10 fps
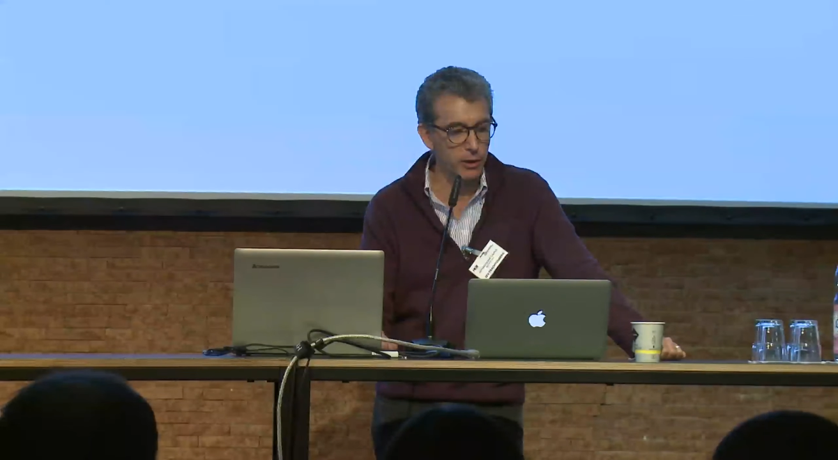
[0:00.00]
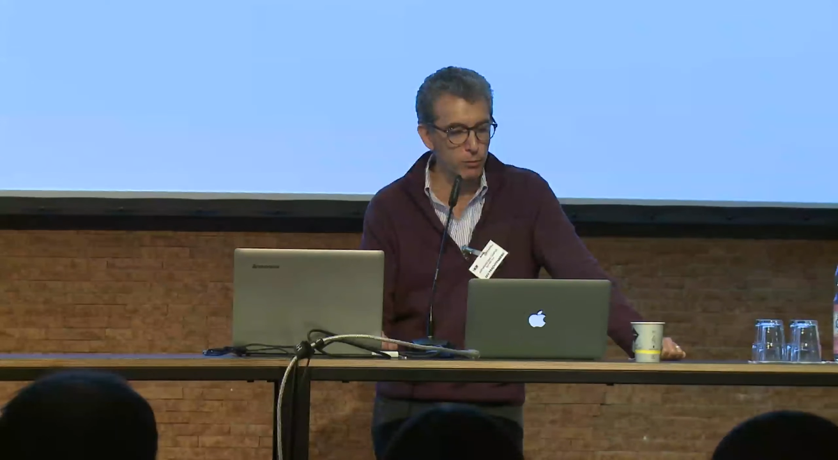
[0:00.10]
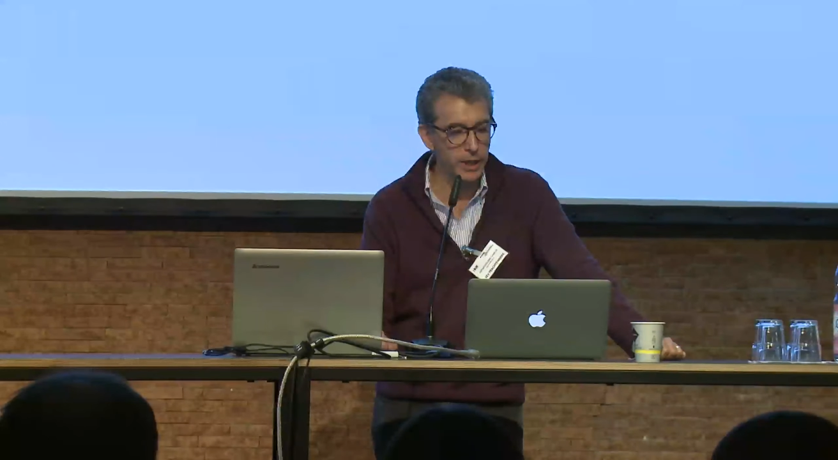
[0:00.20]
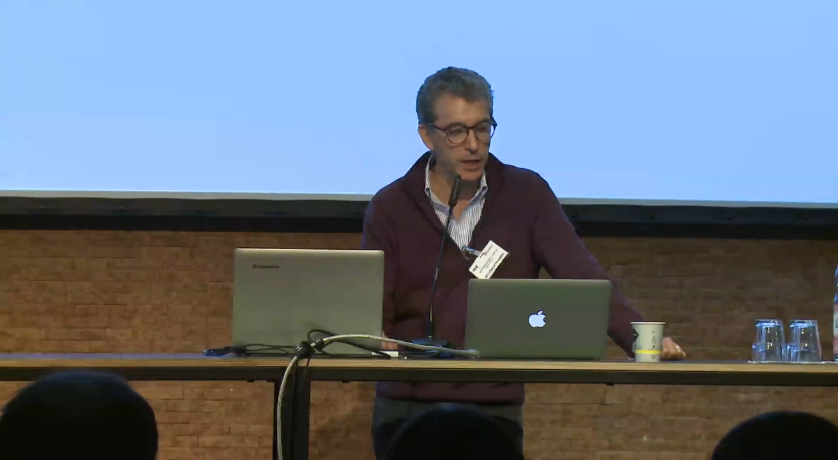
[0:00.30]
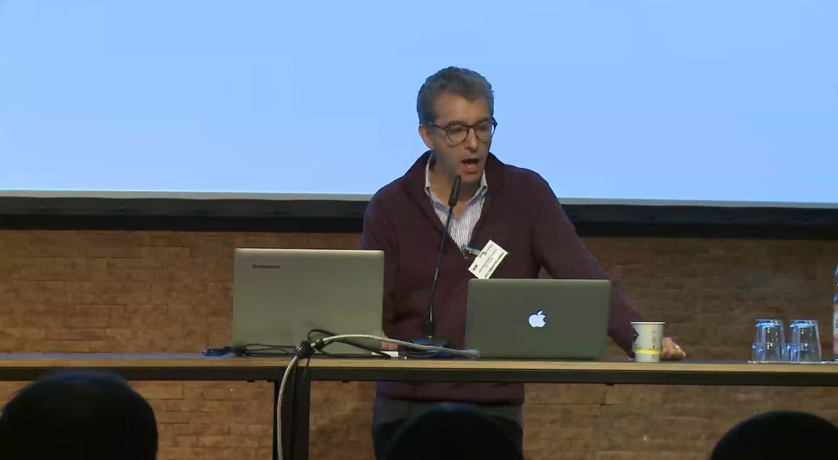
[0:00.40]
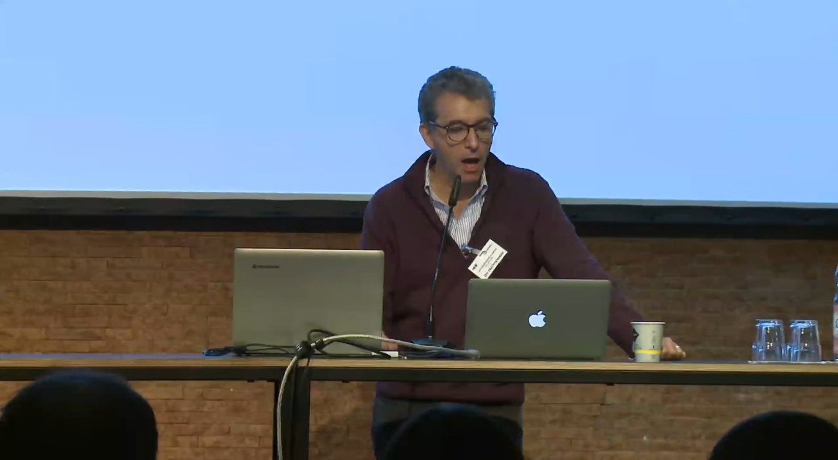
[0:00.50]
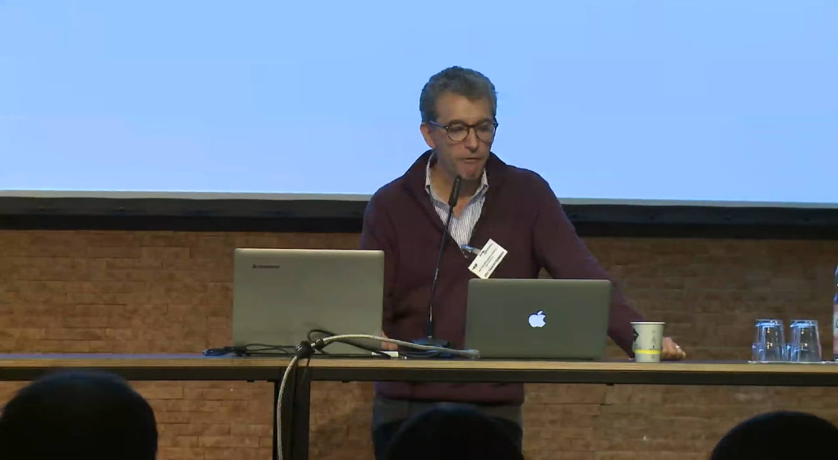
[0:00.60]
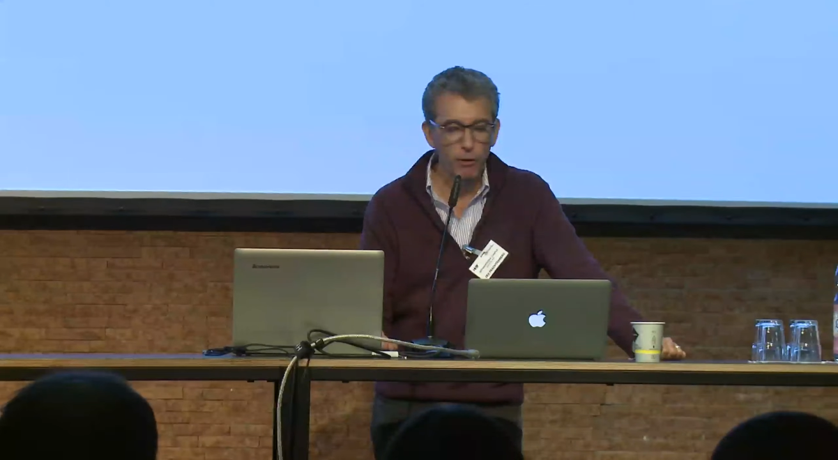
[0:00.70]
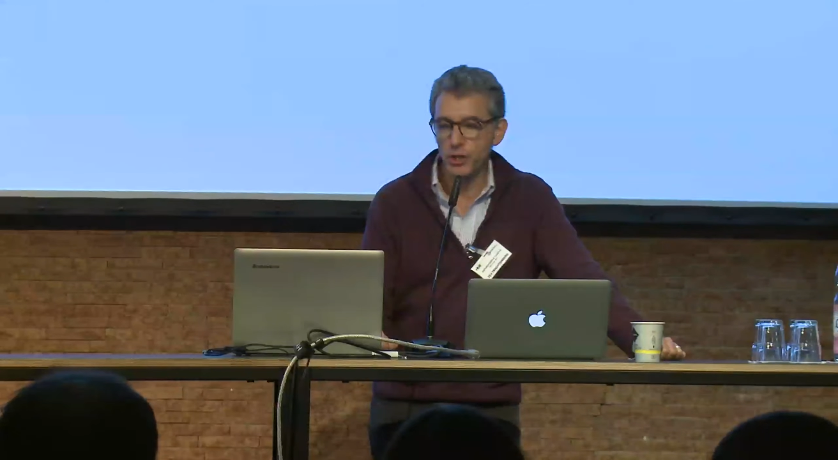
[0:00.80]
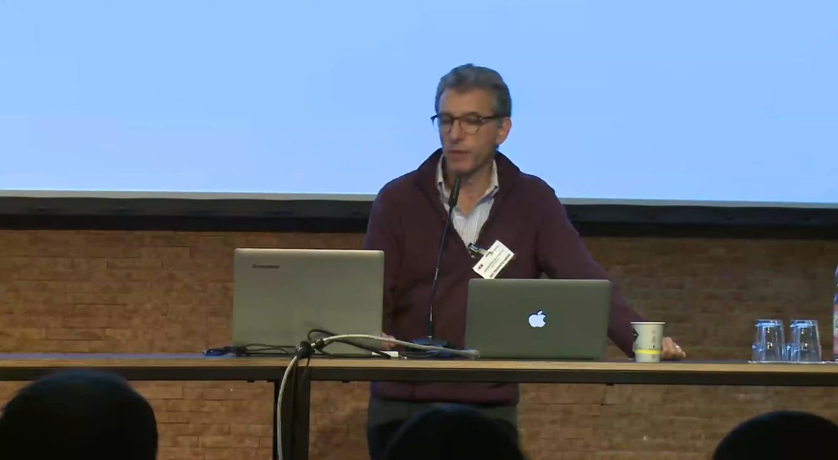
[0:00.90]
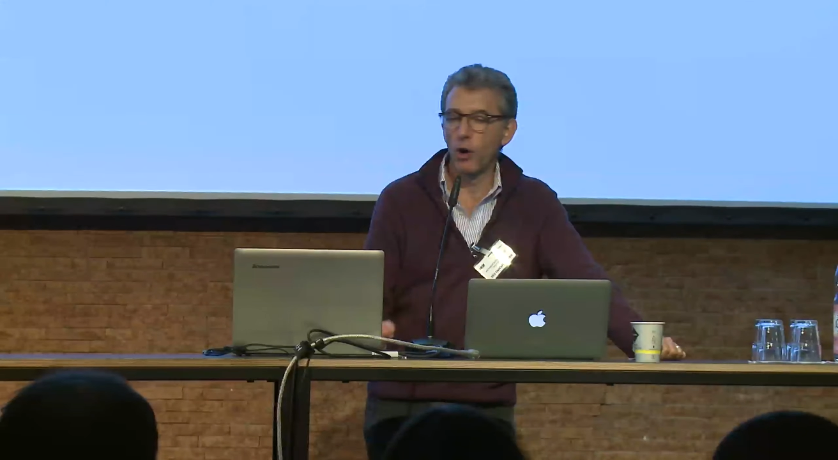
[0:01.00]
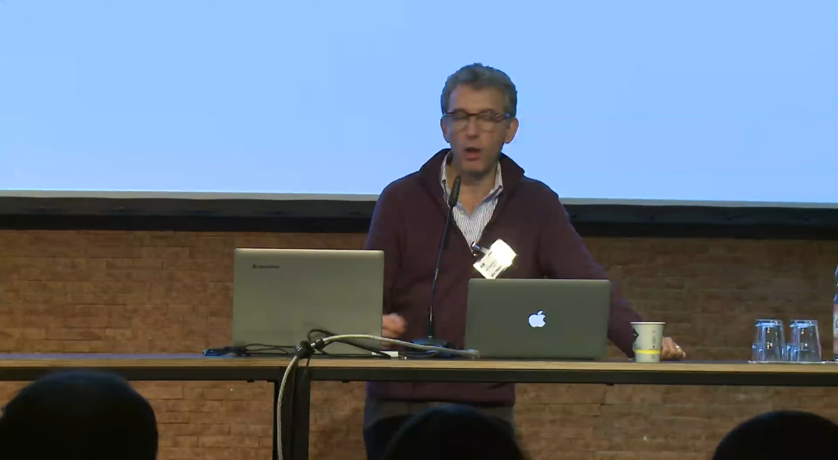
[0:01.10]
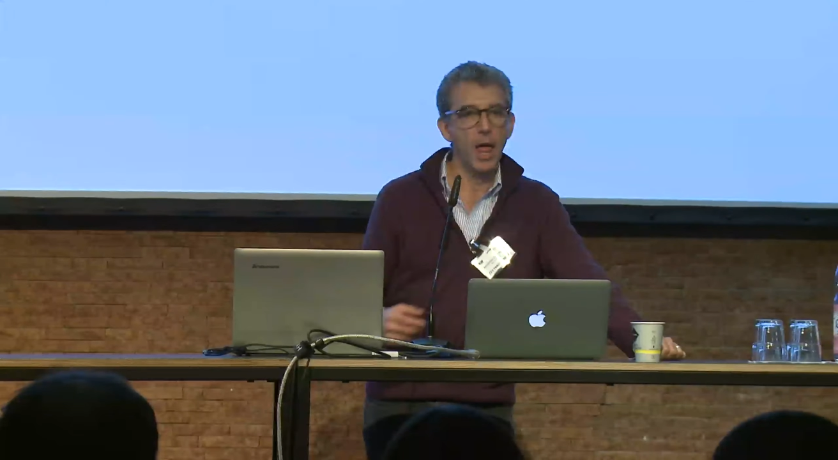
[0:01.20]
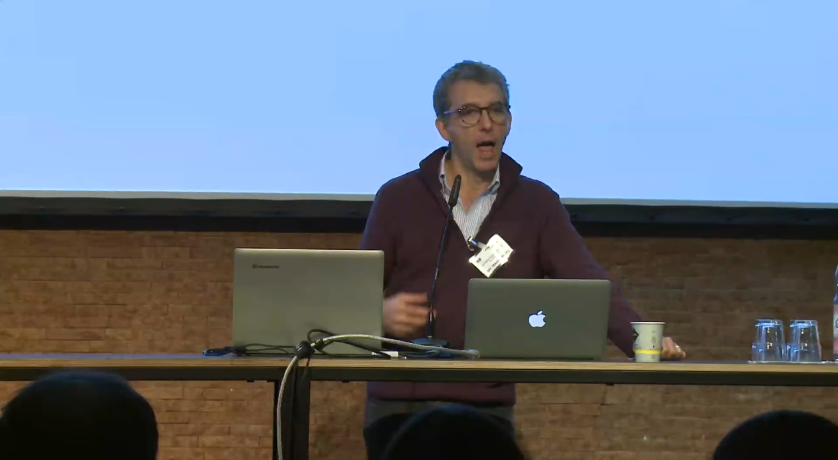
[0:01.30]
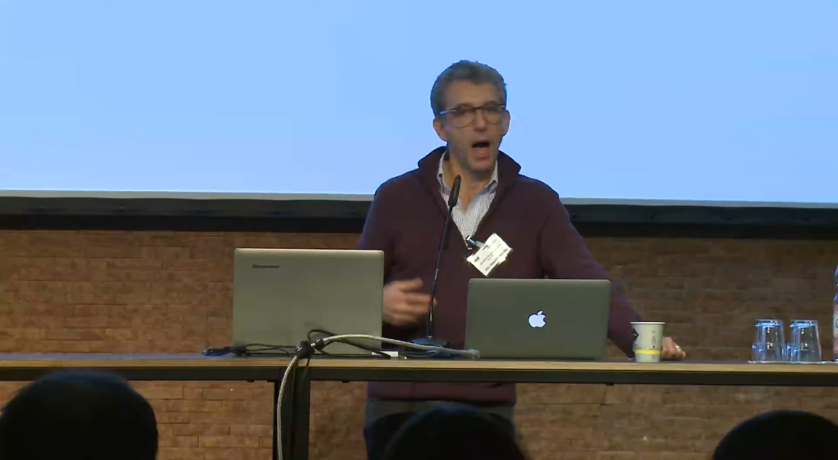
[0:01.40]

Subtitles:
three. First of all,